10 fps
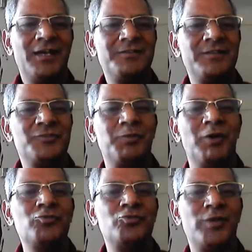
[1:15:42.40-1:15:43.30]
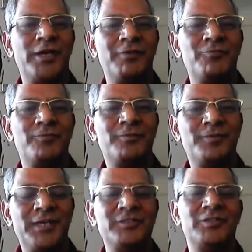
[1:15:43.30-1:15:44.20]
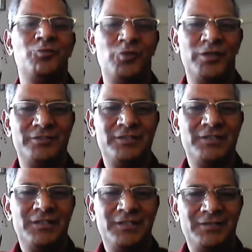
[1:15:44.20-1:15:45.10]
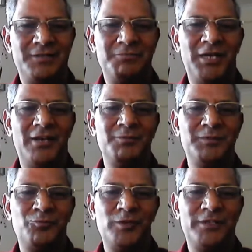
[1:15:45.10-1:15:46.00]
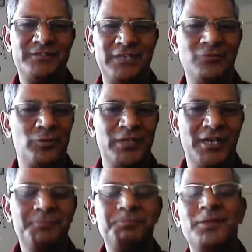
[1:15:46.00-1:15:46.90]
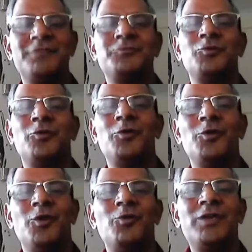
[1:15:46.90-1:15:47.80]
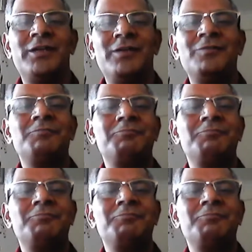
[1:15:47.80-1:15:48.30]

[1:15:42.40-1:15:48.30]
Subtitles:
it's bound to have his influence, that Malayalam influence in Odia. And so we